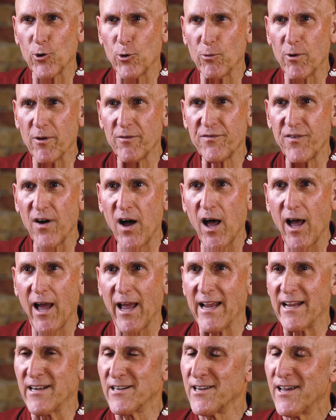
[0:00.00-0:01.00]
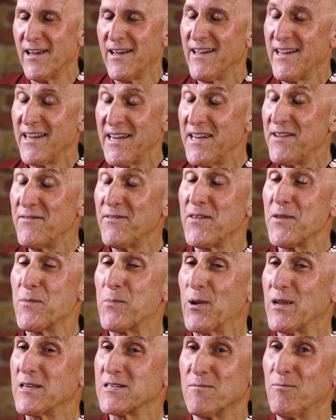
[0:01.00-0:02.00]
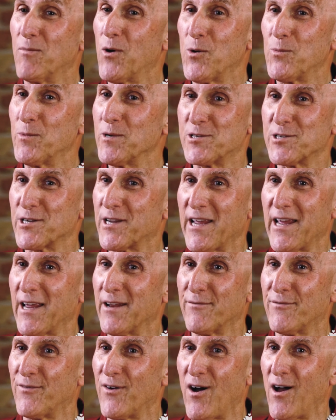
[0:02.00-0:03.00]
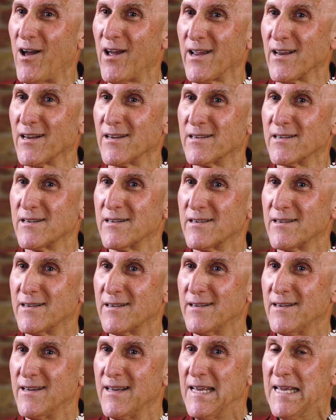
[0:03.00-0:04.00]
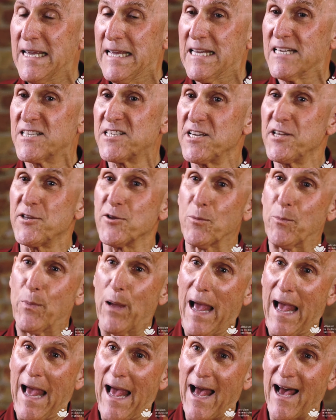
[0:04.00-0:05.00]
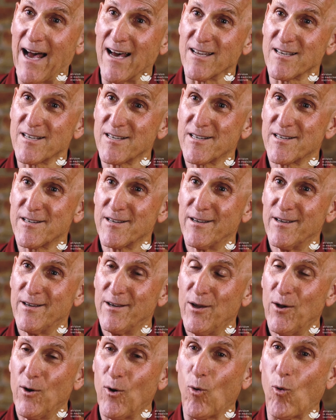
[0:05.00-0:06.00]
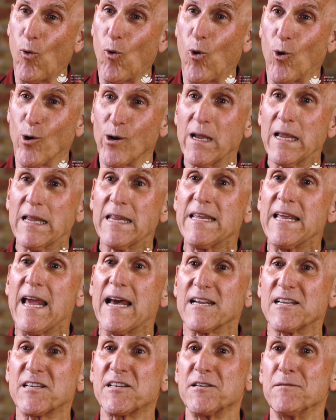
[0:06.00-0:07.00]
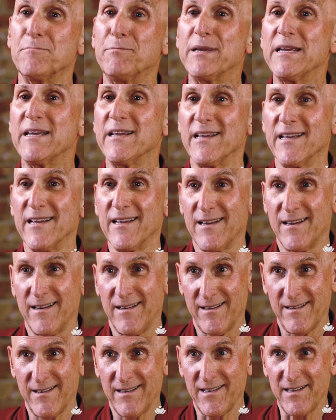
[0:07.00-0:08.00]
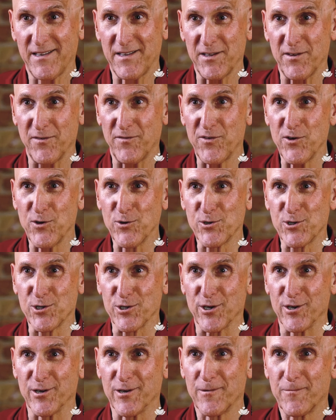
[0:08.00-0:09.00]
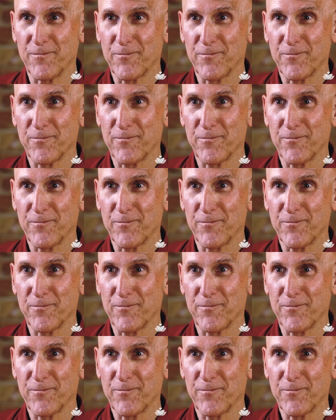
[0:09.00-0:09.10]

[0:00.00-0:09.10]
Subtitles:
or refined, even the present moment you can't find. It's either past or yet to be the future.